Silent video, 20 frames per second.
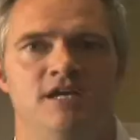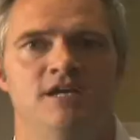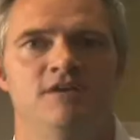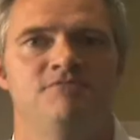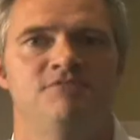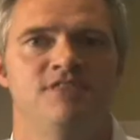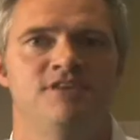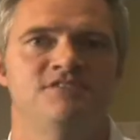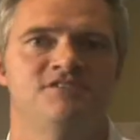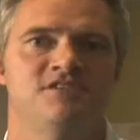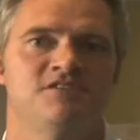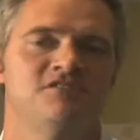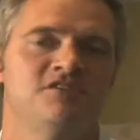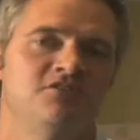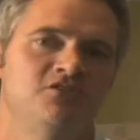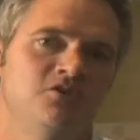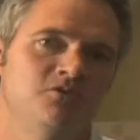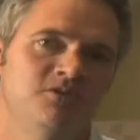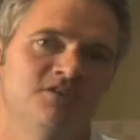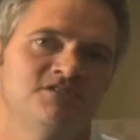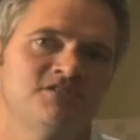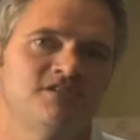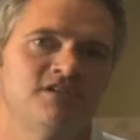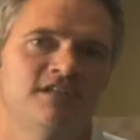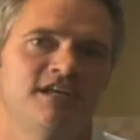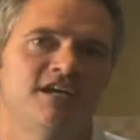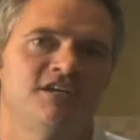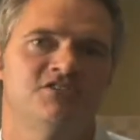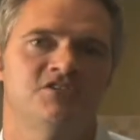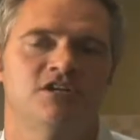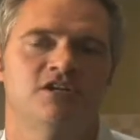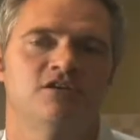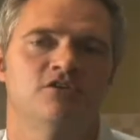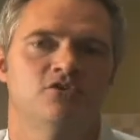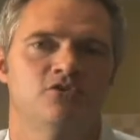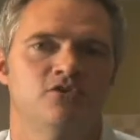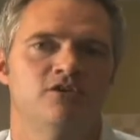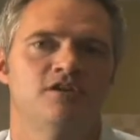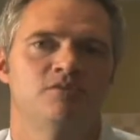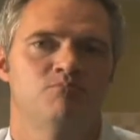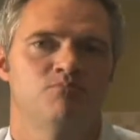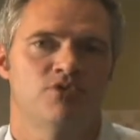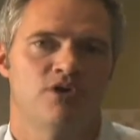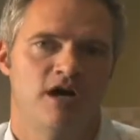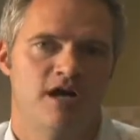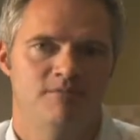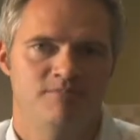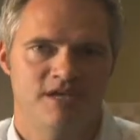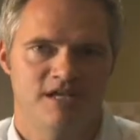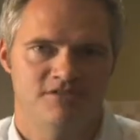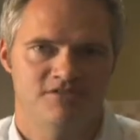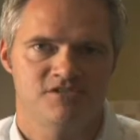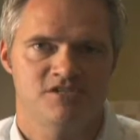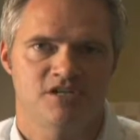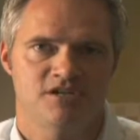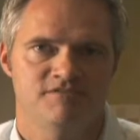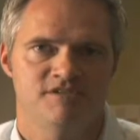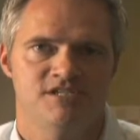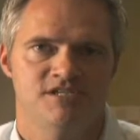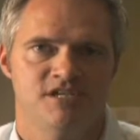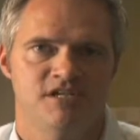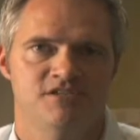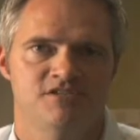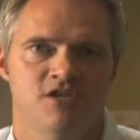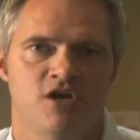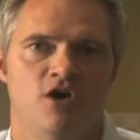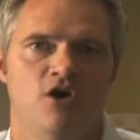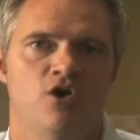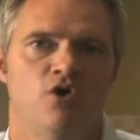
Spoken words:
If this is a new installation including broadband services,